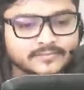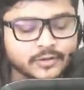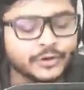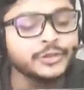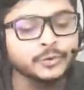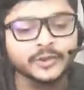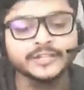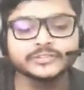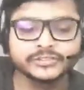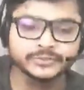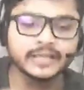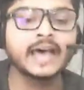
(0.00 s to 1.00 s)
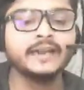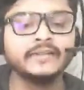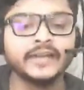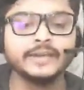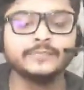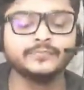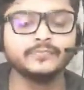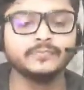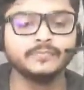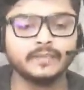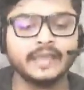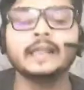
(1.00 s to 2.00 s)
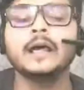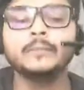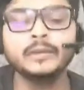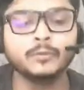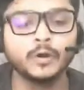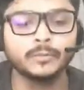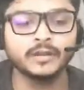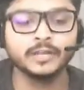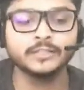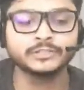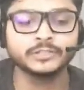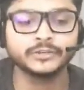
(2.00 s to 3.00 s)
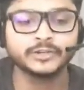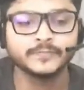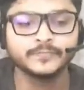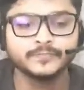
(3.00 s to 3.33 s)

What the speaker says: Are you into that? Like a lot of people want to be an engineer.